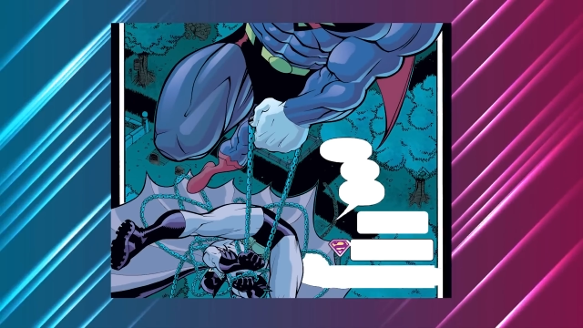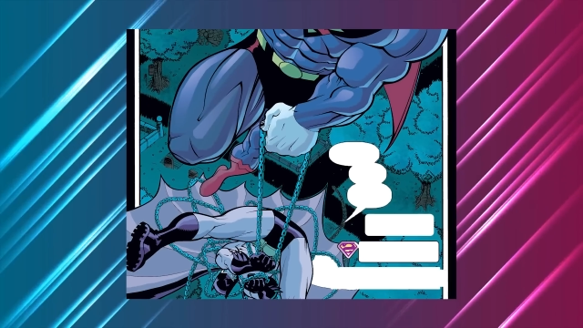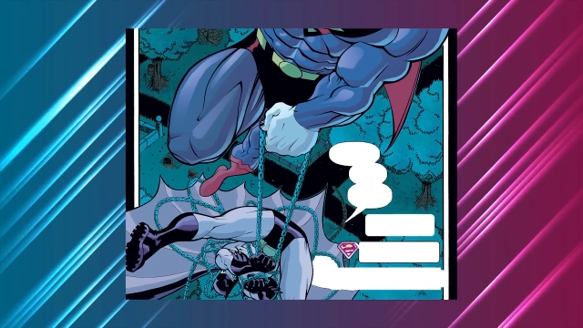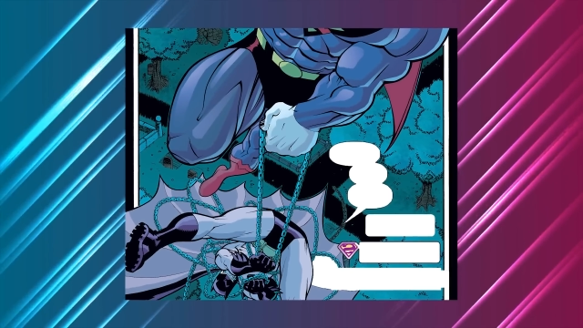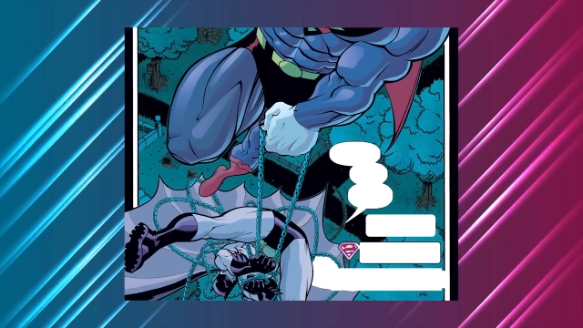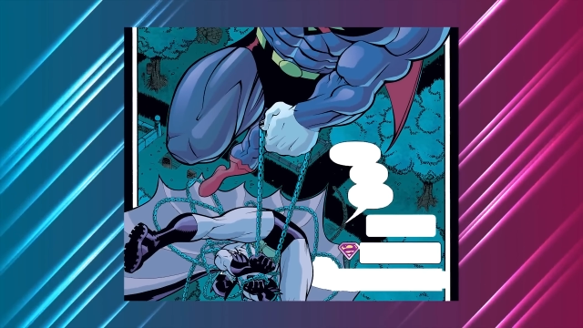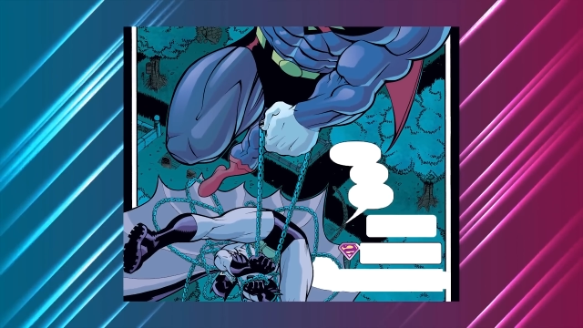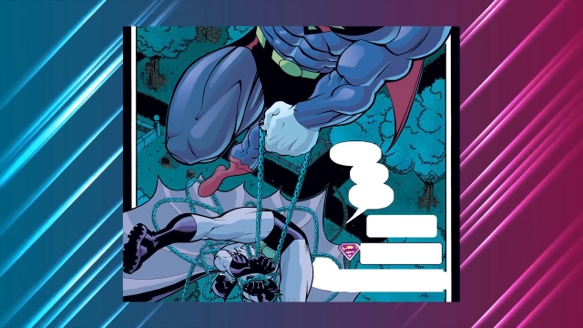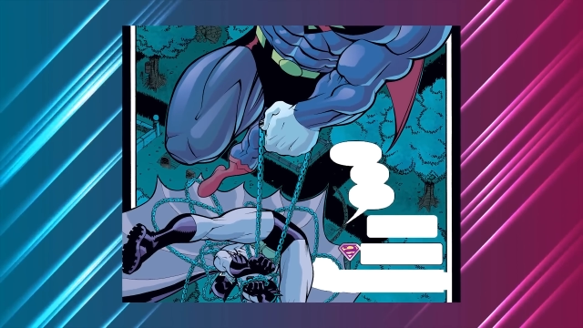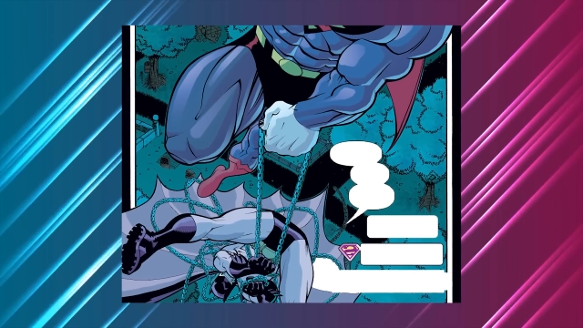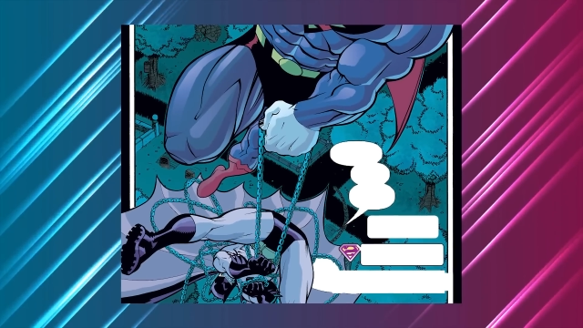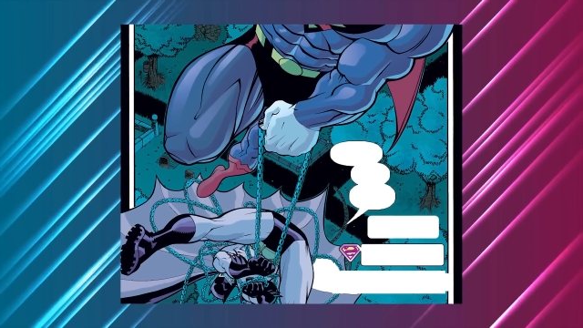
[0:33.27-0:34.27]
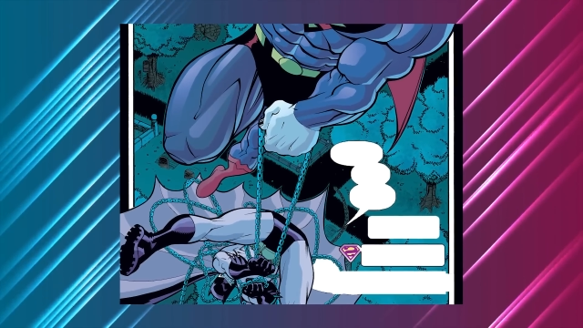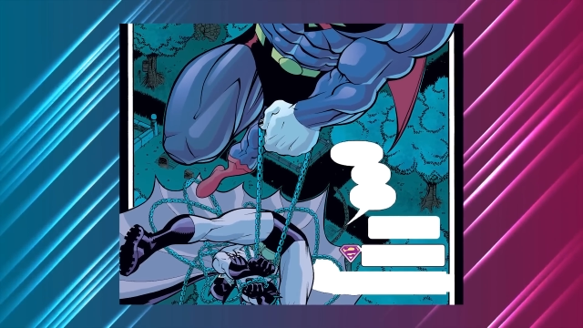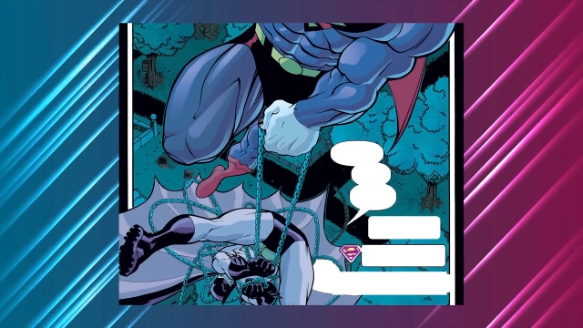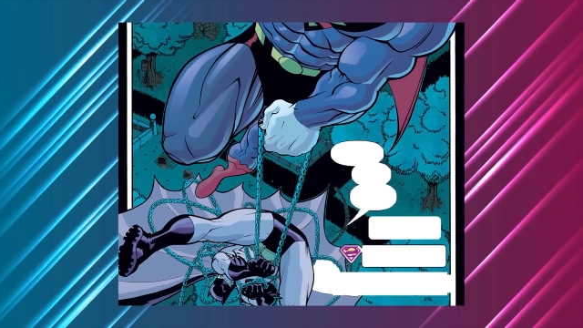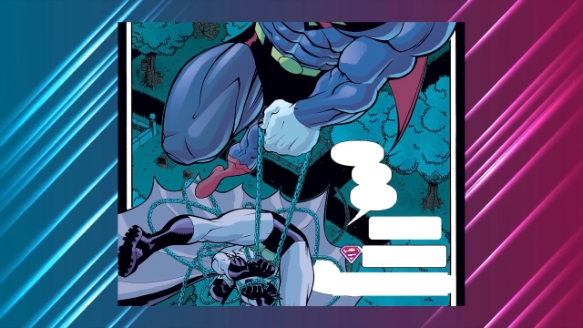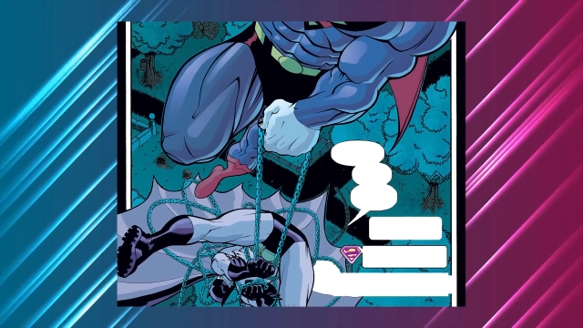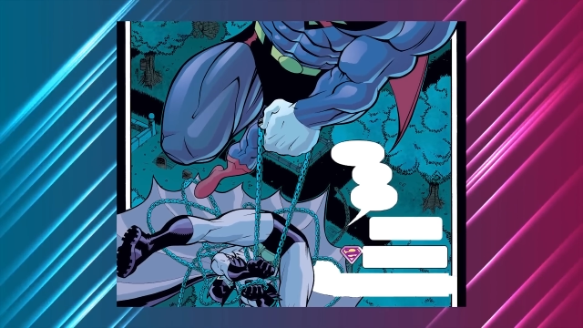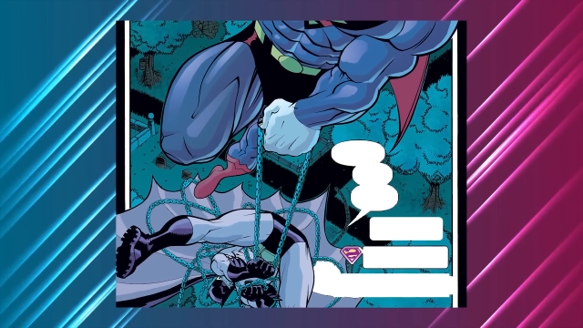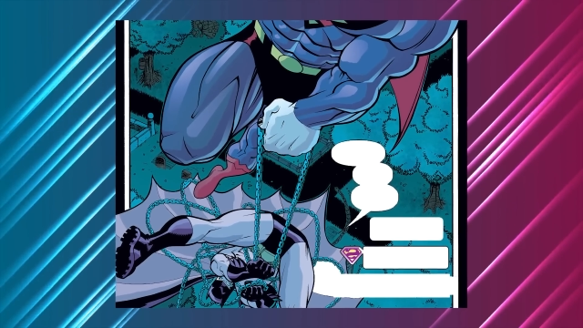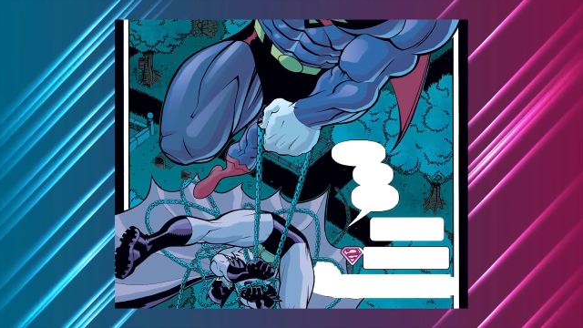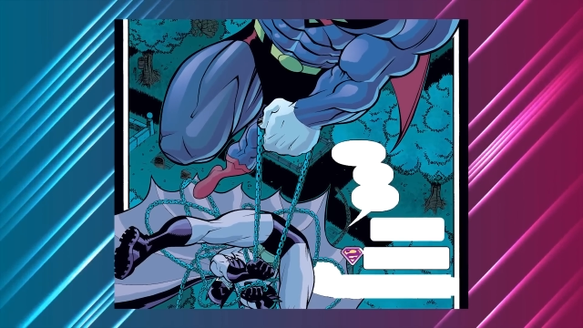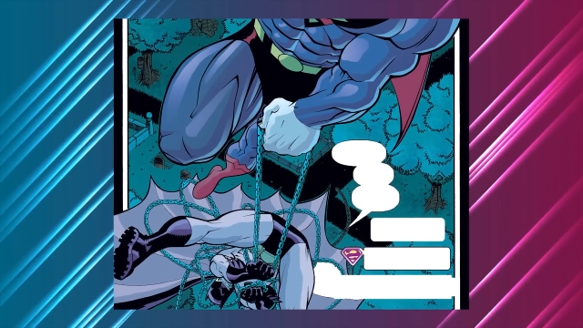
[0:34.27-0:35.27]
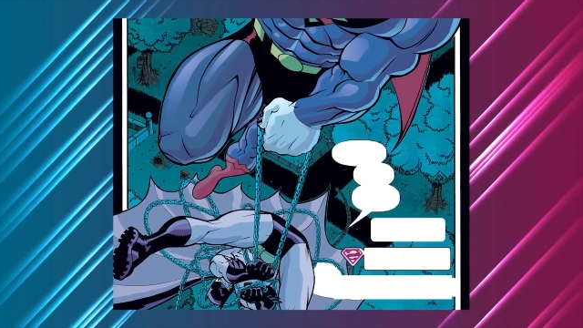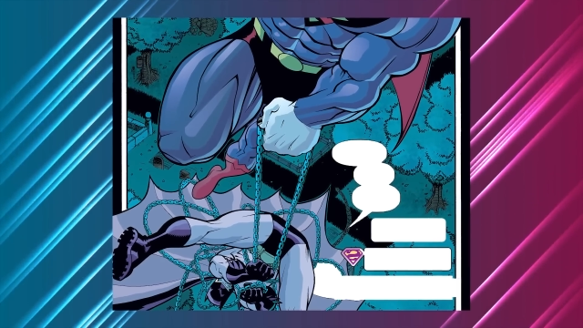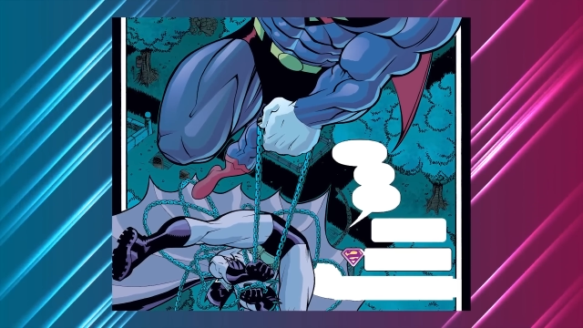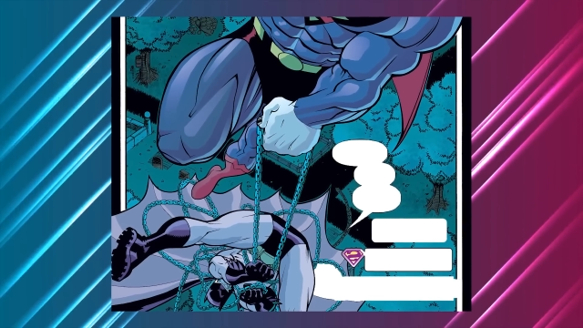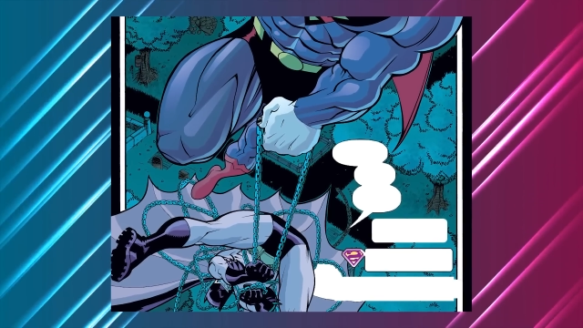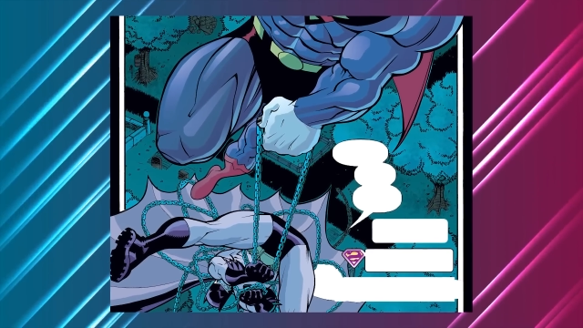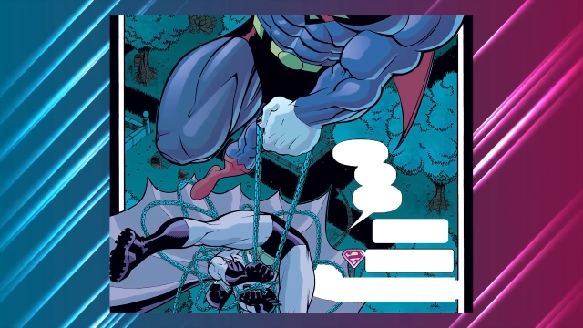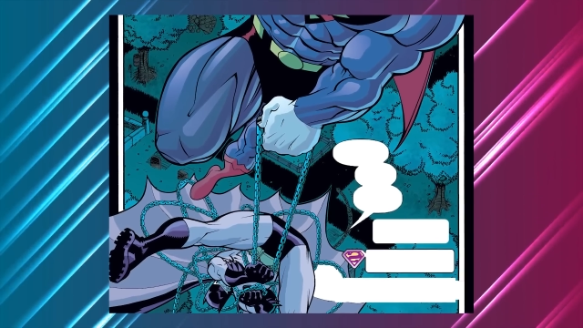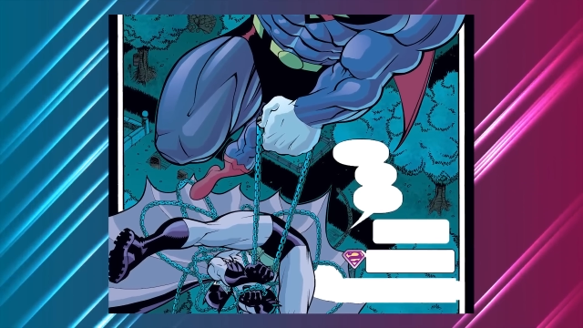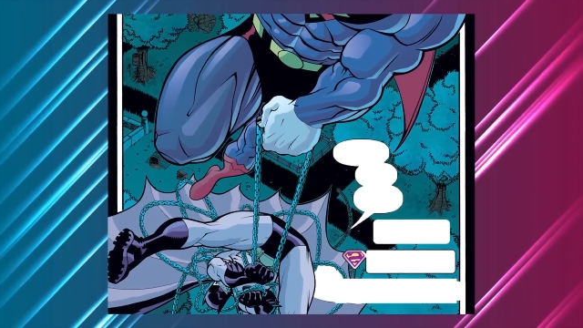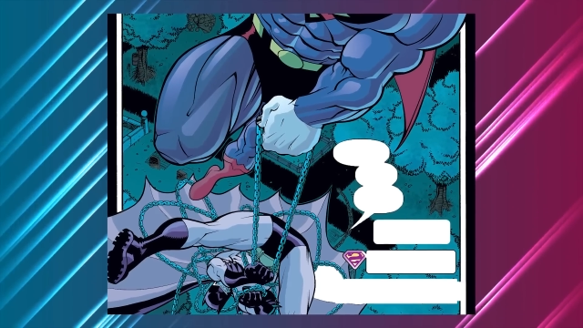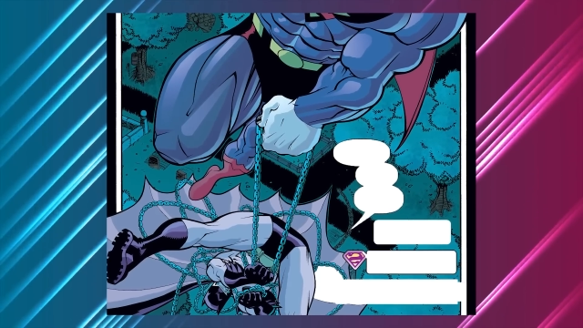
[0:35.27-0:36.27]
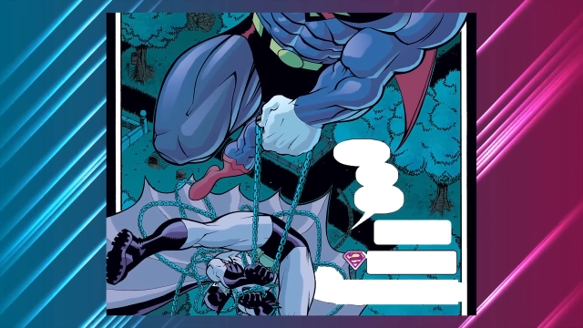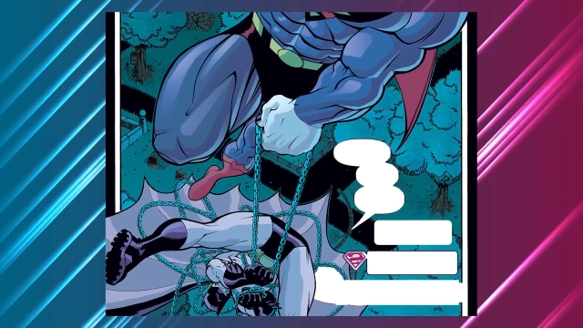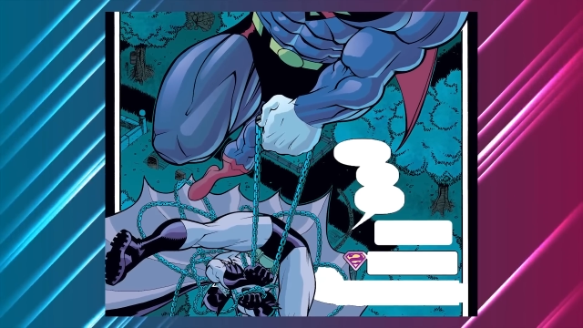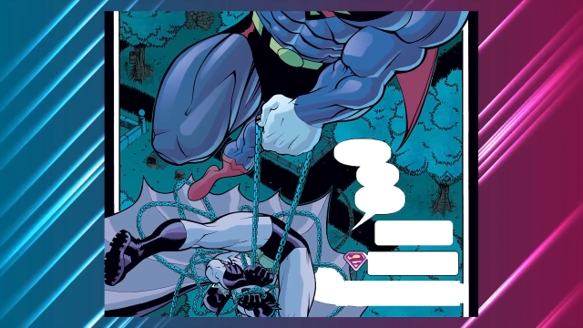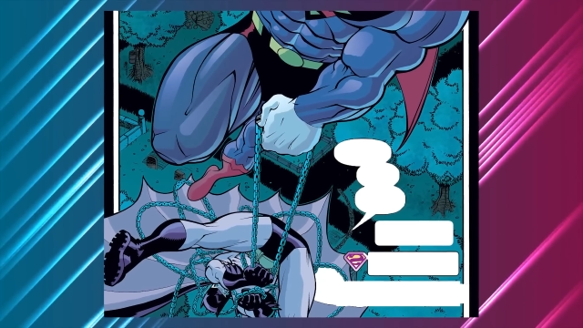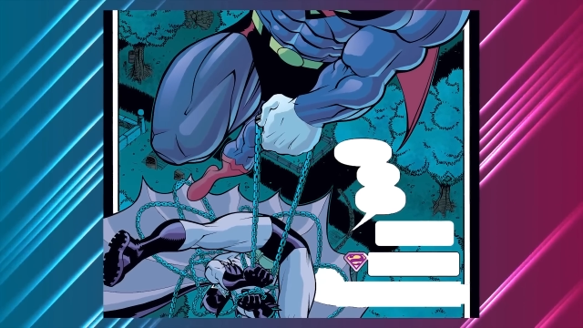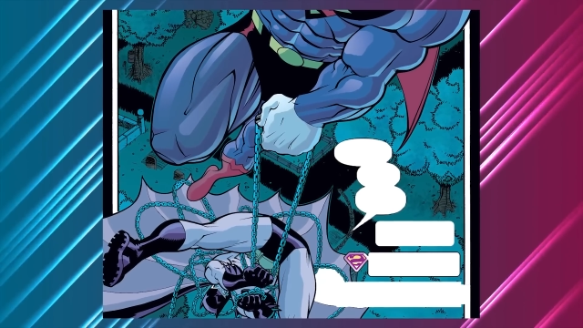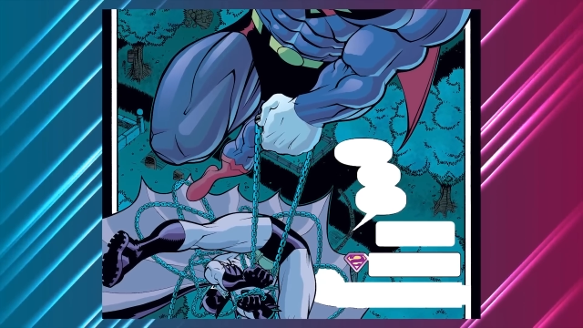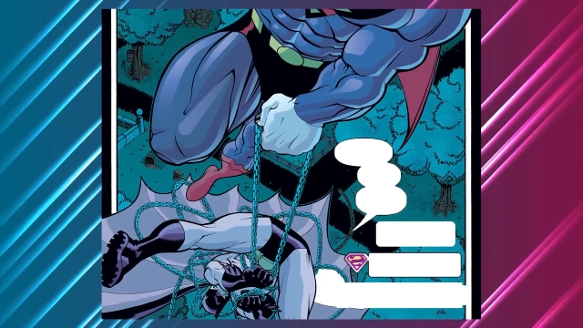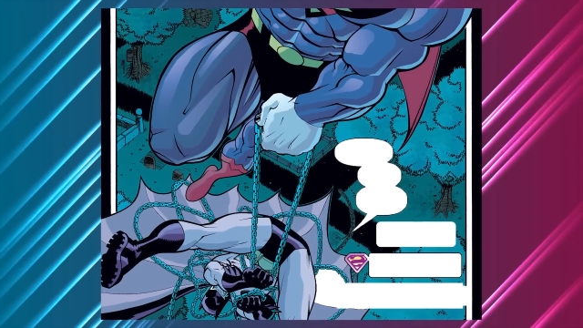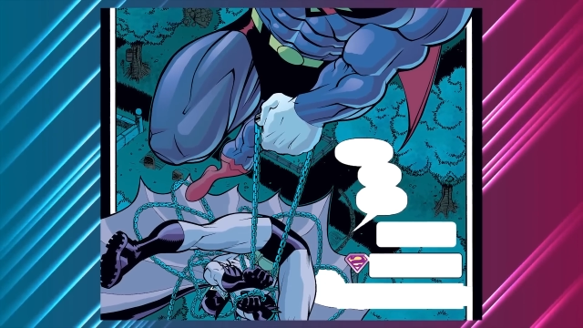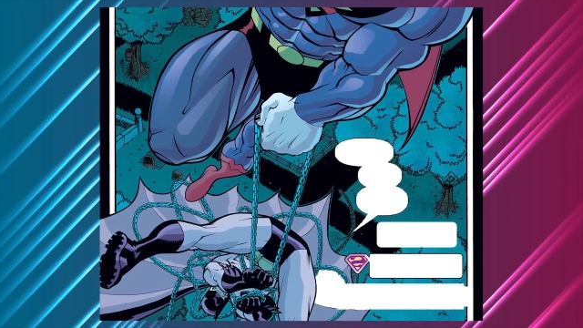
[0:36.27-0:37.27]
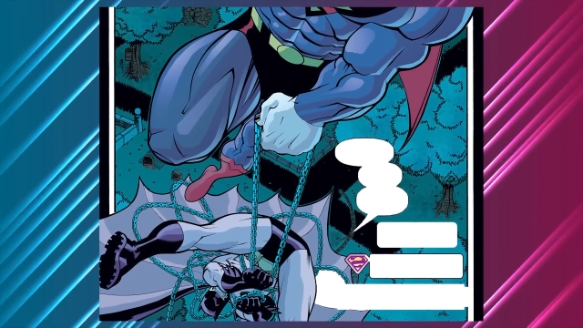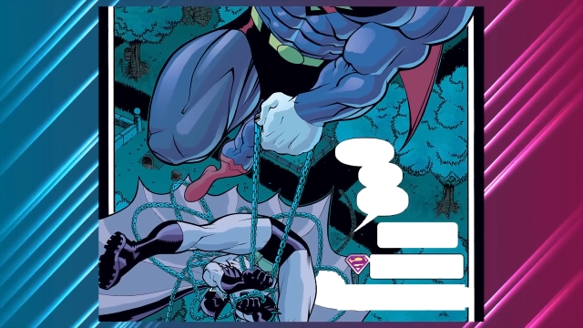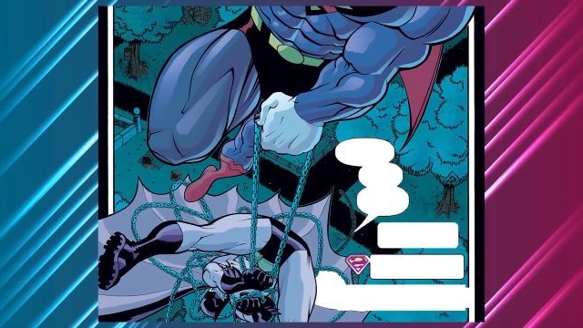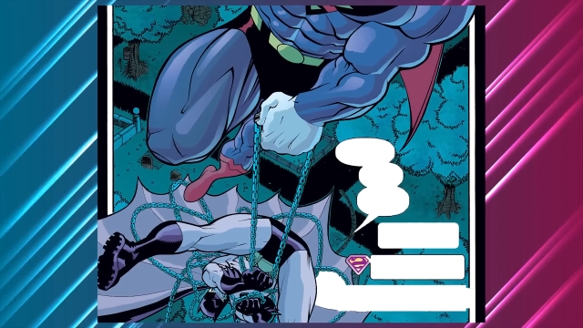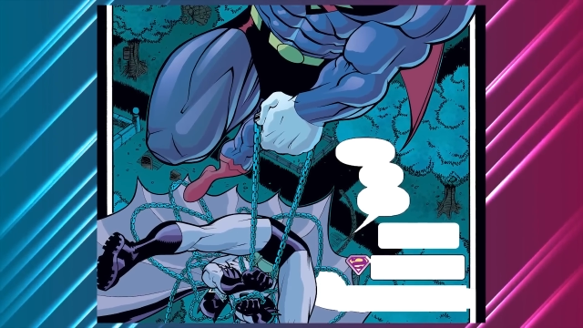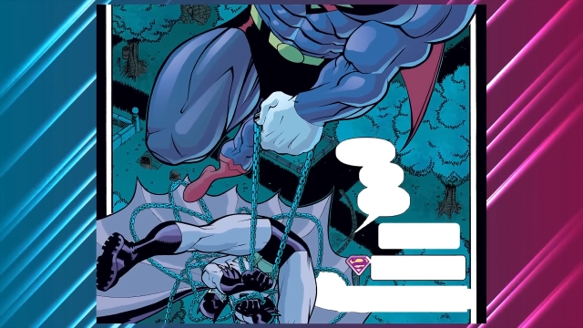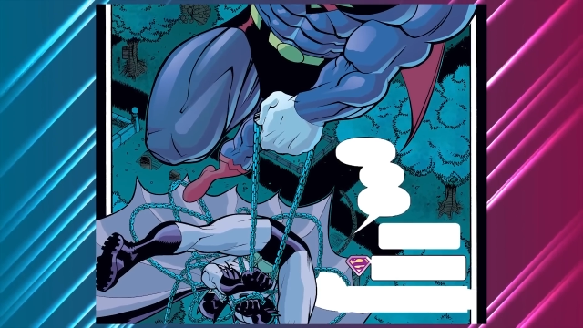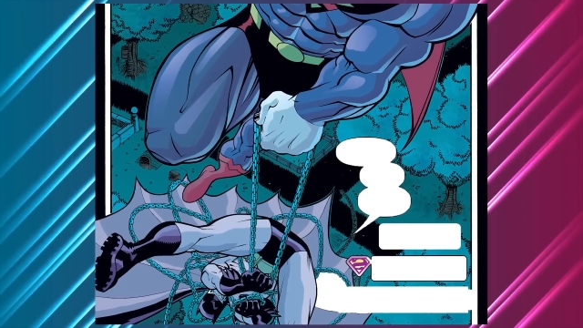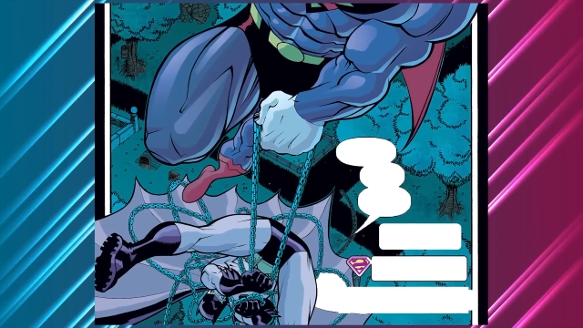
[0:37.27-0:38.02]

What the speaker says: No face is visible, so there are no lips to read.